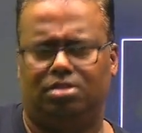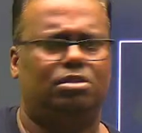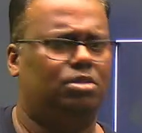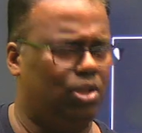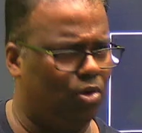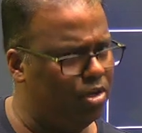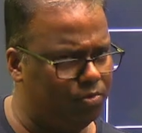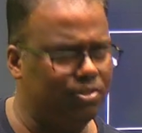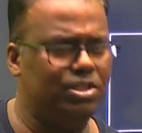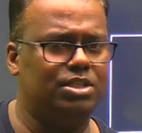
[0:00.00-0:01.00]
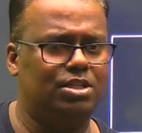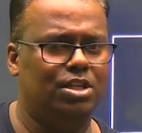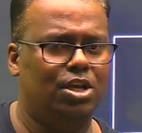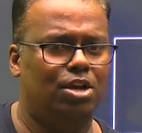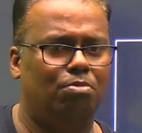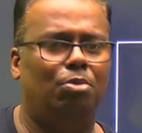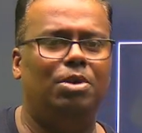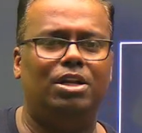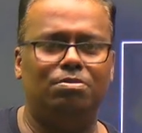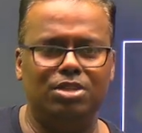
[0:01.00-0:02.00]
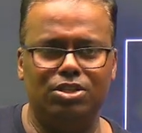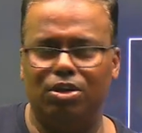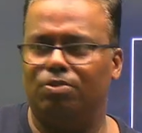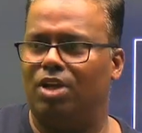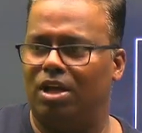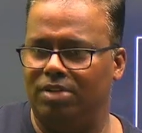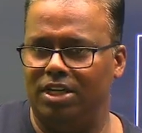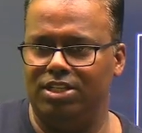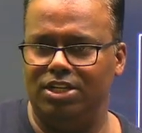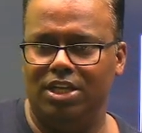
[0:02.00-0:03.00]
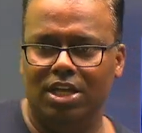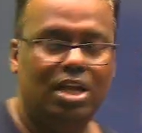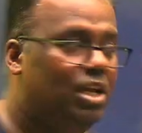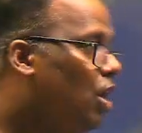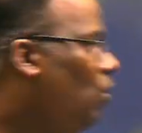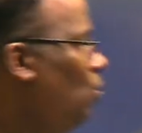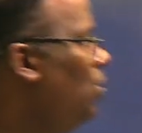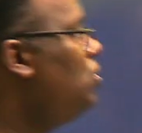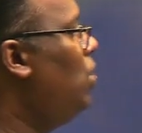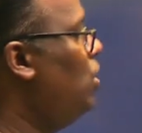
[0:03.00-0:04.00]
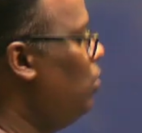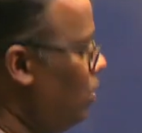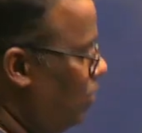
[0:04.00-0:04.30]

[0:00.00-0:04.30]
Recall your physics. Momentum means you have to have energy. Now, who is going to give the